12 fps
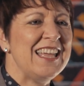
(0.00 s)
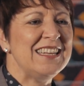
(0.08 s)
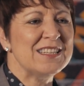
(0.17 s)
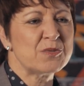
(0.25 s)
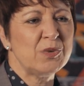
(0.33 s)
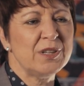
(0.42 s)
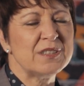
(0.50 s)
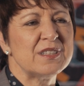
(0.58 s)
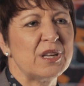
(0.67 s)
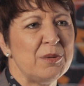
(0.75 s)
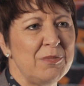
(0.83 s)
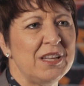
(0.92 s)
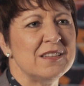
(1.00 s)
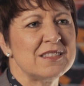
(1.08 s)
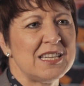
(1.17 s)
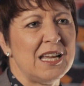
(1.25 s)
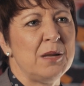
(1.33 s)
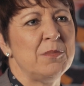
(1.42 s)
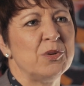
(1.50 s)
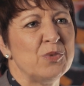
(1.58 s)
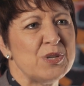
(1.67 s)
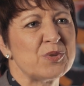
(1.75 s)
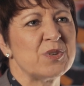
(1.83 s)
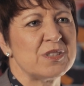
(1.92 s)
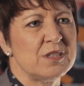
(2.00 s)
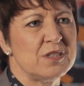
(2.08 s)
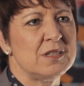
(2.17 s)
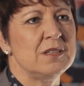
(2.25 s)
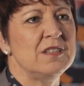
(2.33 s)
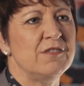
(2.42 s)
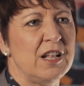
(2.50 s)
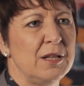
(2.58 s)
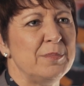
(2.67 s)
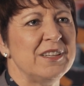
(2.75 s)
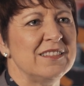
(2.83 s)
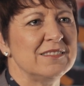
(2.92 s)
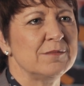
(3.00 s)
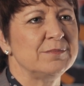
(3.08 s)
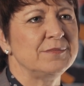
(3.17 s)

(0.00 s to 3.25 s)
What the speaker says: and is willing to commit his time and resources to develop it.